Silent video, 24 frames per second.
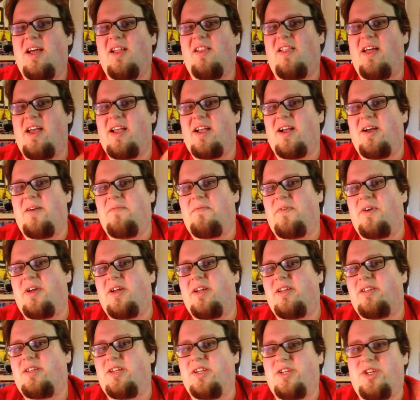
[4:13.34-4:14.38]
like of
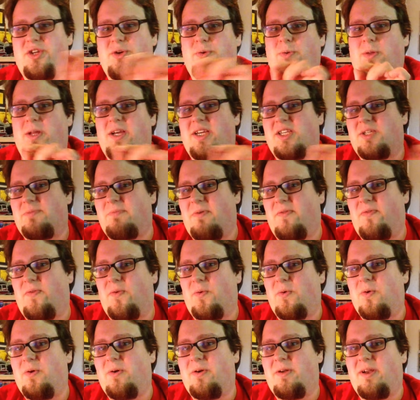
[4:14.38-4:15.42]
a to-do list
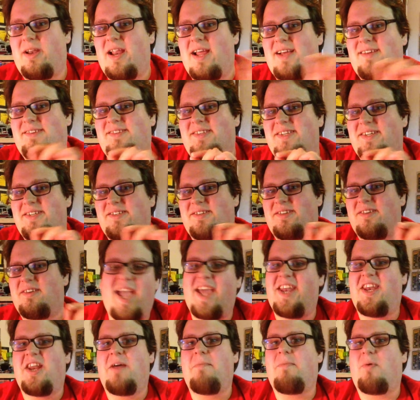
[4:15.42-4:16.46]
before next season,
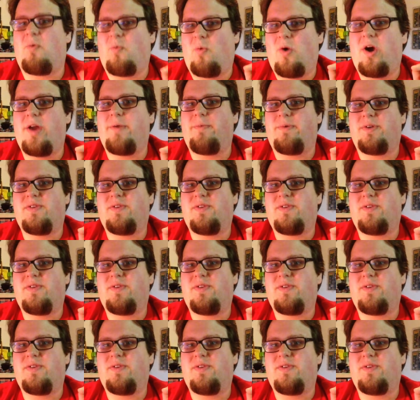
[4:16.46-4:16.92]
and number one